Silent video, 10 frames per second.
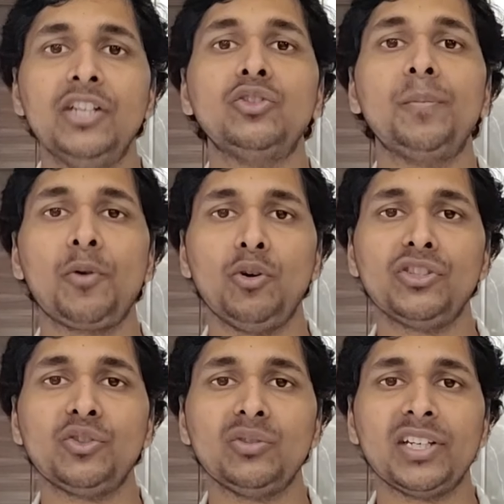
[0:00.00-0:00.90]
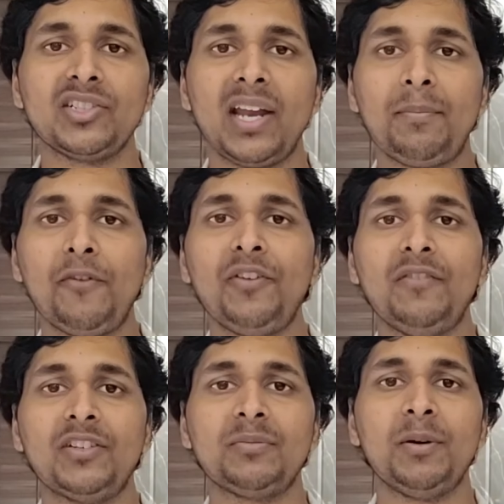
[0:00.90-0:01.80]
So pros to such type of
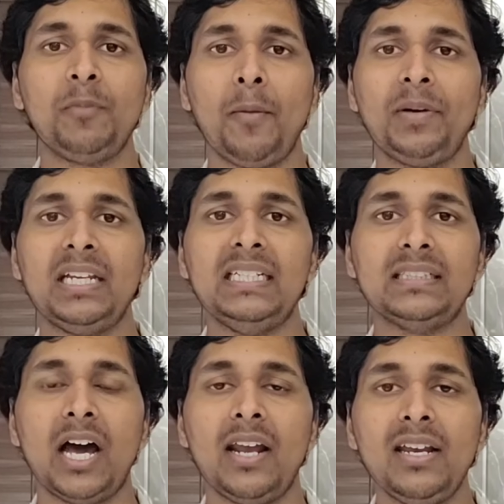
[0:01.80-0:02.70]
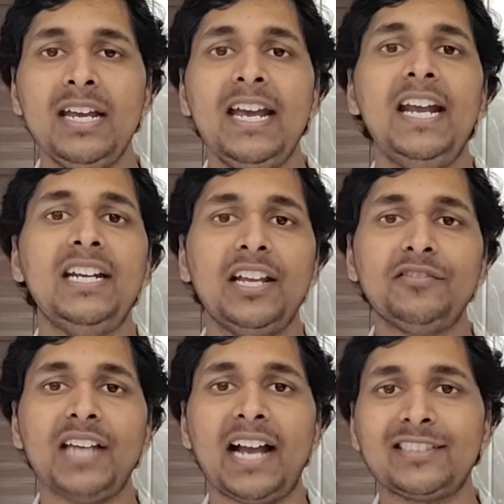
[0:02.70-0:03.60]
investment properties are it
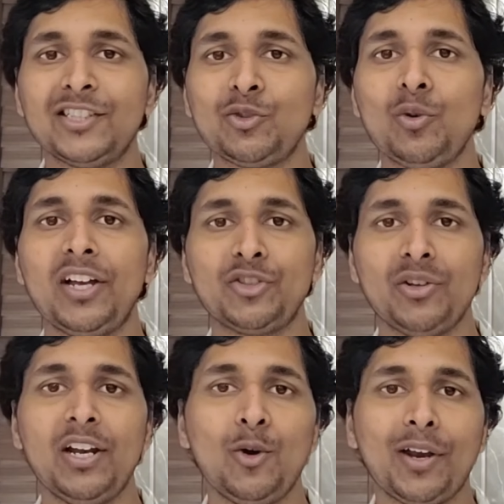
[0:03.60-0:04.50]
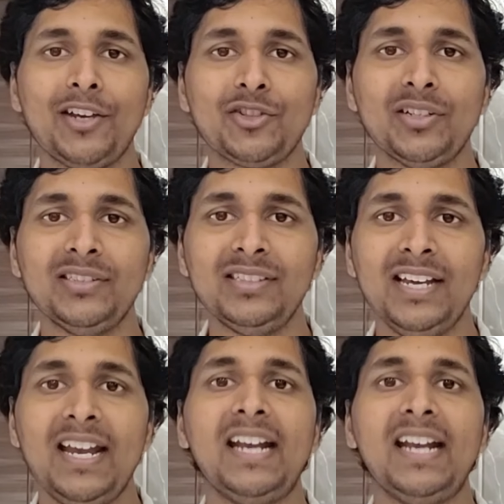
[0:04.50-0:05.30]
gives access to luxury locations,